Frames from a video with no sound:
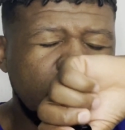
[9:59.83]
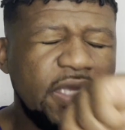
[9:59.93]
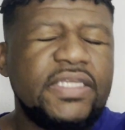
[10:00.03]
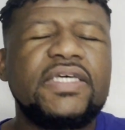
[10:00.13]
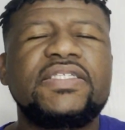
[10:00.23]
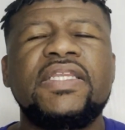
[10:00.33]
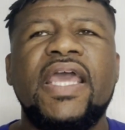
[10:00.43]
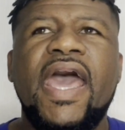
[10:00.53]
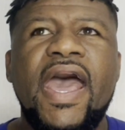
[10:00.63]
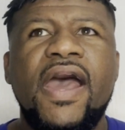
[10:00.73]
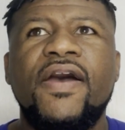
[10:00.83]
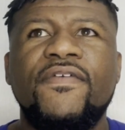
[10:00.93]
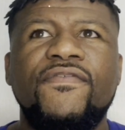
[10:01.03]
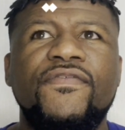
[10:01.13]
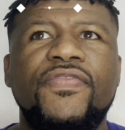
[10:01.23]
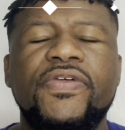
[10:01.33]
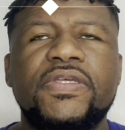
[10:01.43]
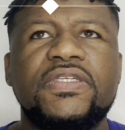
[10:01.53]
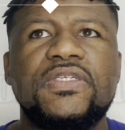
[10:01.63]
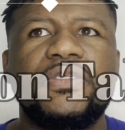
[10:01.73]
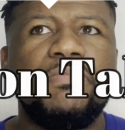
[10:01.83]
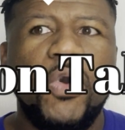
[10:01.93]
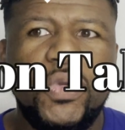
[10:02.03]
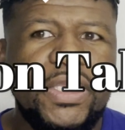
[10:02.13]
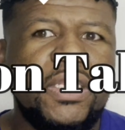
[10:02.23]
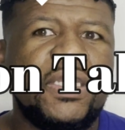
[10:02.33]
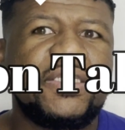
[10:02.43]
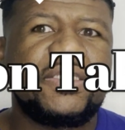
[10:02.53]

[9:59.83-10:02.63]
it doesn't have the smokiness